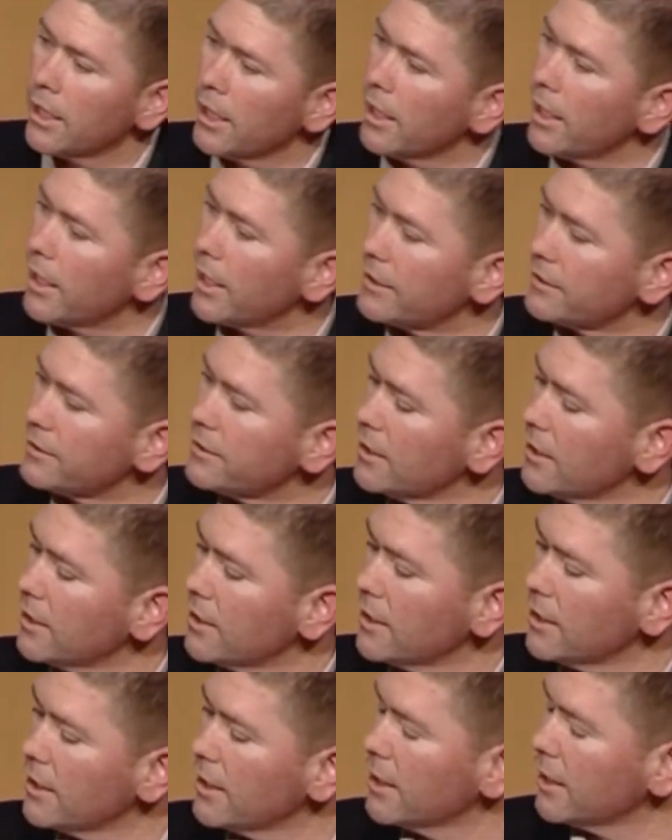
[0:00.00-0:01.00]
And
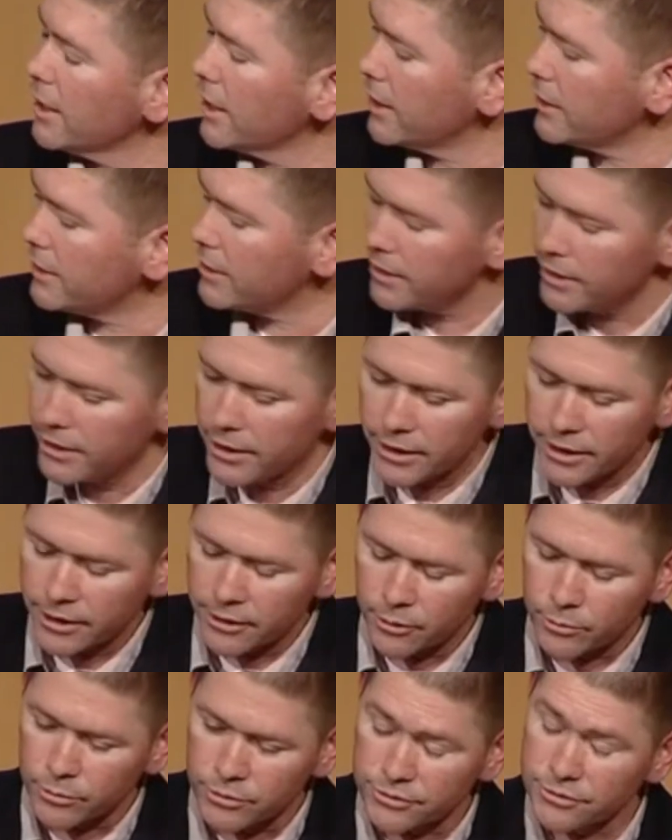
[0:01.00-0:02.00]

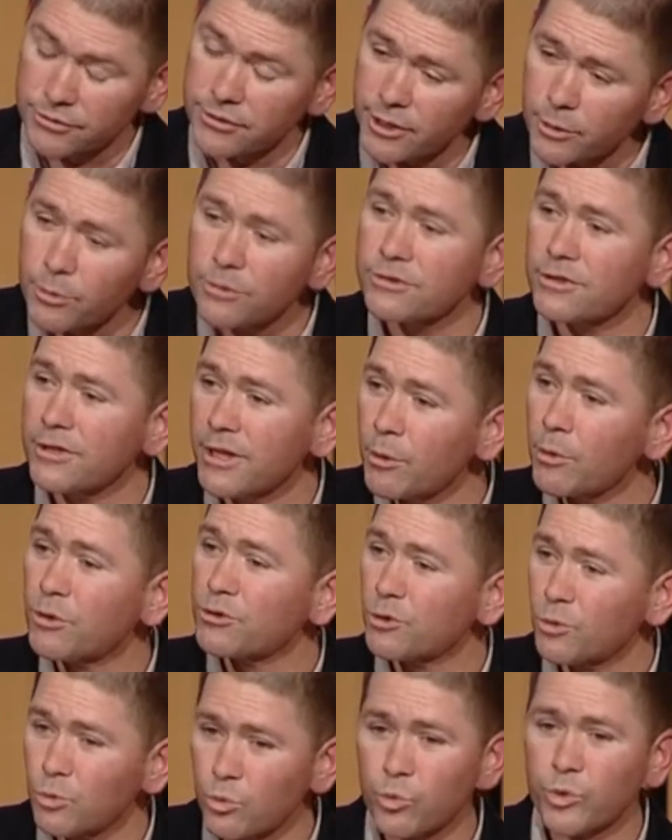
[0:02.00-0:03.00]
it
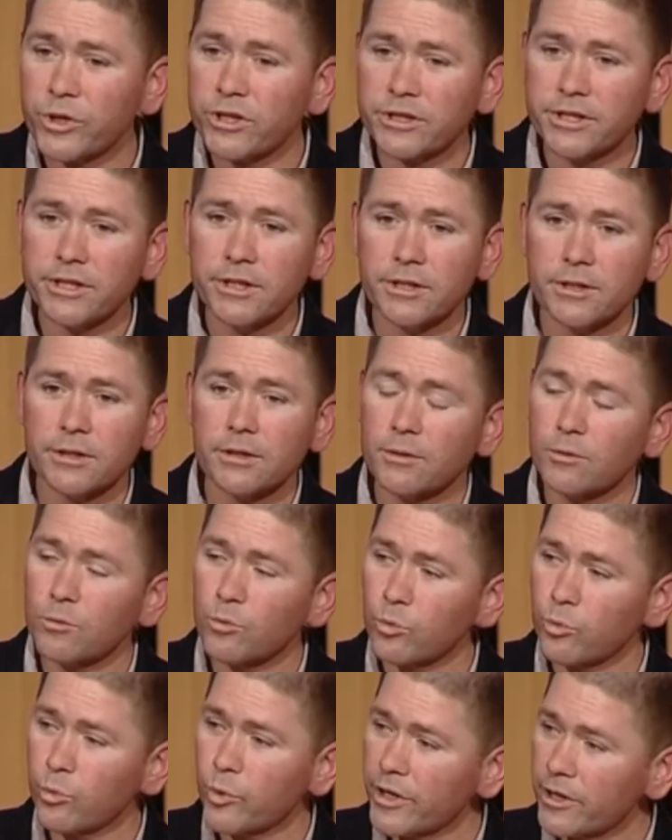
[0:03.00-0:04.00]
was a really
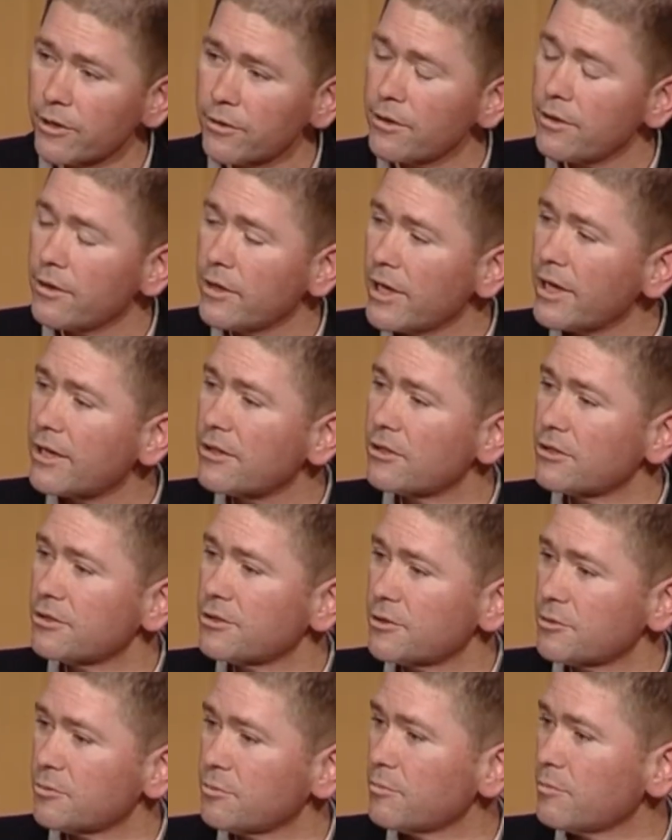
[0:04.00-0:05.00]
weird thing to
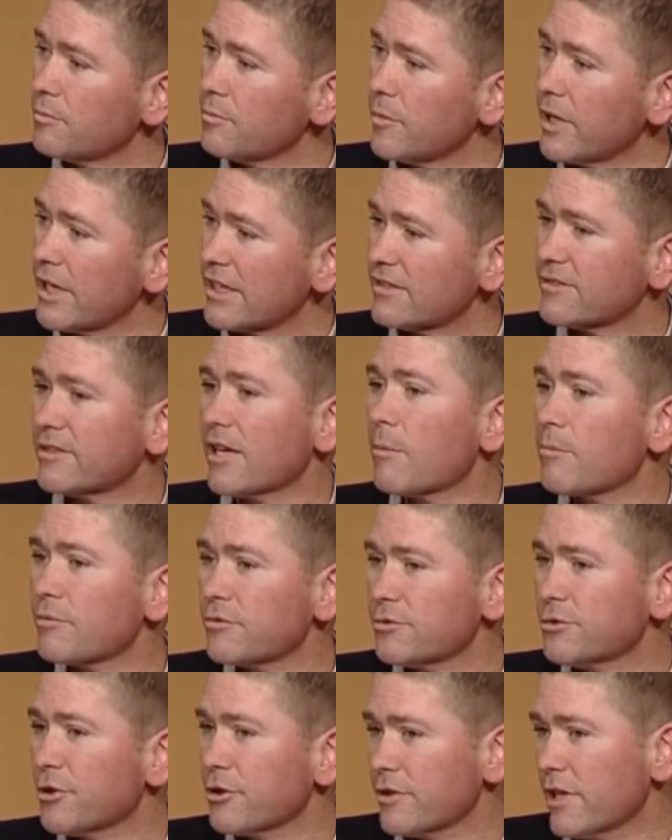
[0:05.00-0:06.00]
just
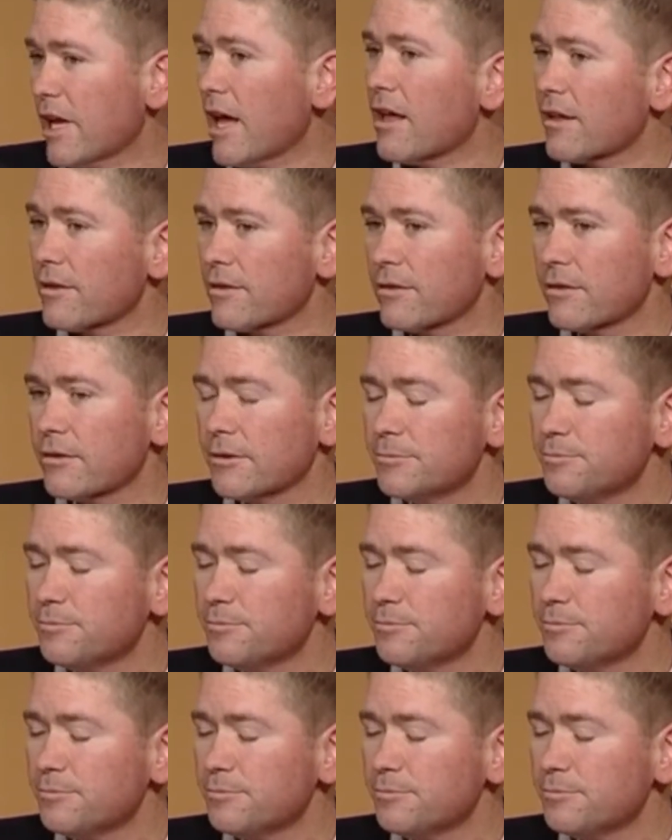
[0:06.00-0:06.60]
accept your death.